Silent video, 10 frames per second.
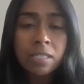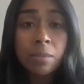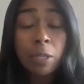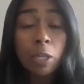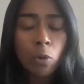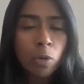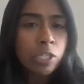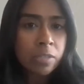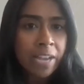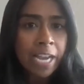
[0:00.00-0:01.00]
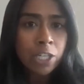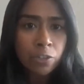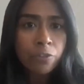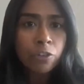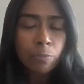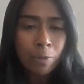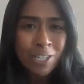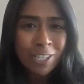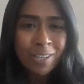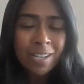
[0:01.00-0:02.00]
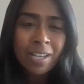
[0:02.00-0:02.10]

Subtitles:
typical courses of action for depression,